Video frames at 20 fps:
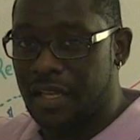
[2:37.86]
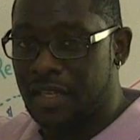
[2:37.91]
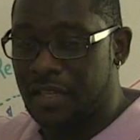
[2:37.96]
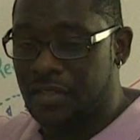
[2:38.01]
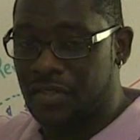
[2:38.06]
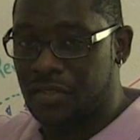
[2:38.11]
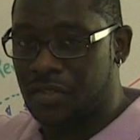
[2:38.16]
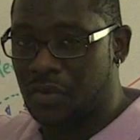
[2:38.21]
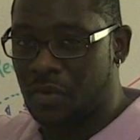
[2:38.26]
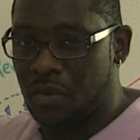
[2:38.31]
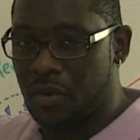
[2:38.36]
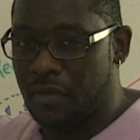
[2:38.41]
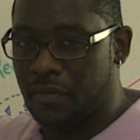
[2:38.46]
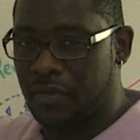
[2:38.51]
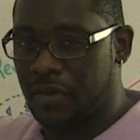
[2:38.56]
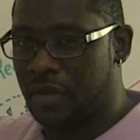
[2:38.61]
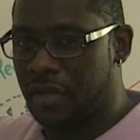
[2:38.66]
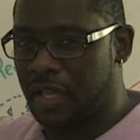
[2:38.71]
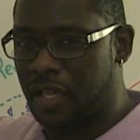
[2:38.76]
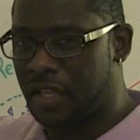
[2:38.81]
sort of
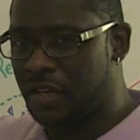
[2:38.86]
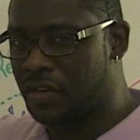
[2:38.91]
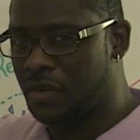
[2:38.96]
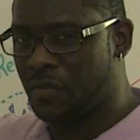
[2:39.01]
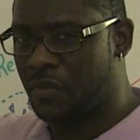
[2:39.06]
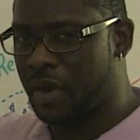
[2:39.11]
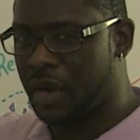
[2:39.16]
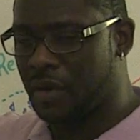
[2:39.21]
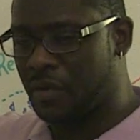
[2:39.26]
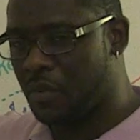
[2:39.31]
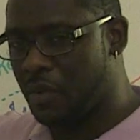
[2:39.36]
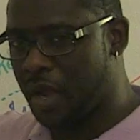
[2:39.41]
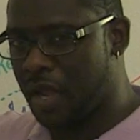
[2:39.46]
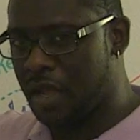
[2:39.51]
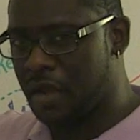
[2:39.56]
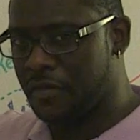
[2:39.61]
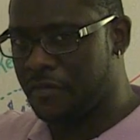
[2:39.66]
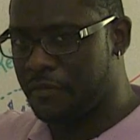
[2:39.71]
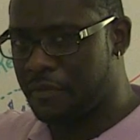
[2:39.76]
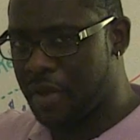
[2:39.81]
an indirect way
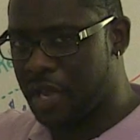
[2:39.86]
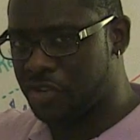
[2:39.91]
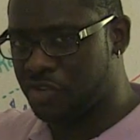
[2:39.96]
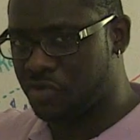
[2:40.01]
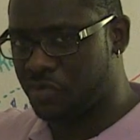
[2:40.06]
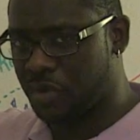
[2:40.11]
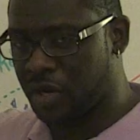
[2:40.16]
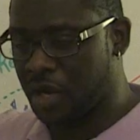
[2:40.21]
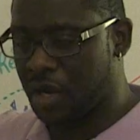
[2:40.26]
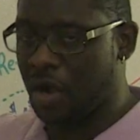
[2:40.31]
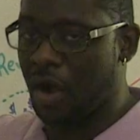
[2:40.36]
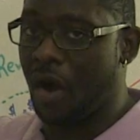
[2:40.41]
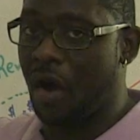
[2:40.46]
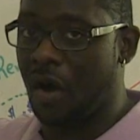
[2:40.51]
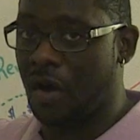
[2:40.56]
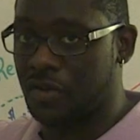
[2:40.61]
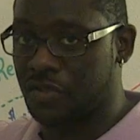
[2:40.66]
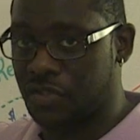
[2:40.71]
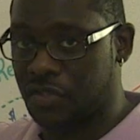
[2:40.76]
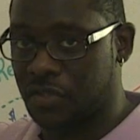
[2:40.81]
of measuring
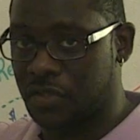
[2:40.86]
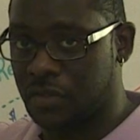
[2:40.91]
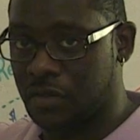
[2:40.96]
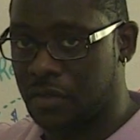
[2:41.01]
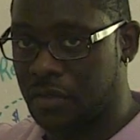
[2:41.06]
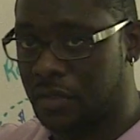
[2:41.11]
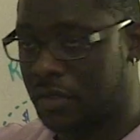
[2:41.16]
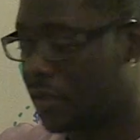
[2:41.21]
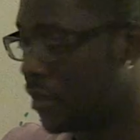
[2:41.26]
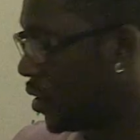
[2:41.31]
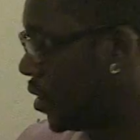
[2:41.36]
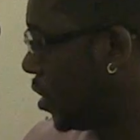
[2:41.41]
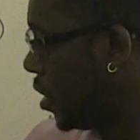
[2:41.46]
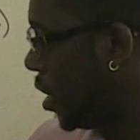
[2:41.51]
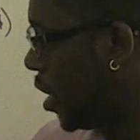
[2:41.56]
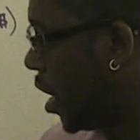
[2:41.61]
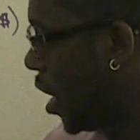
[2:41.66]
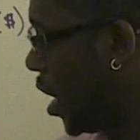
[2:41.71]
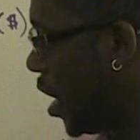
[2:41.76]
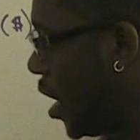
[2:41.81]
cost.
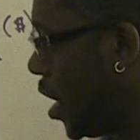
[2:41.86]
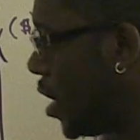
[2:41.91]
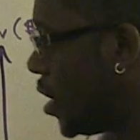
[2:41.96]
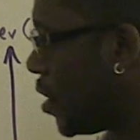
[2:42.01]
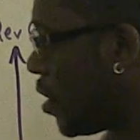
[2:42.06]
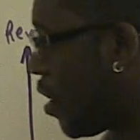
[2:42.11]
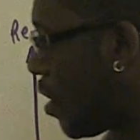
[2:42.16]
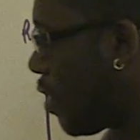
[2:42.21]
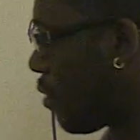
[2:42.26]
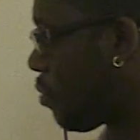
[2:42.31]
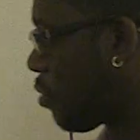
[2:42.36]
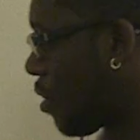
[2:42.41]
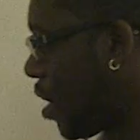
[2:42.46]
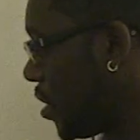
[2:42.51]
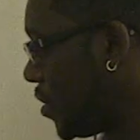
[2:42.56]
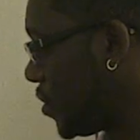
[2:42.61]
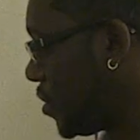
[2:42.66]
And our price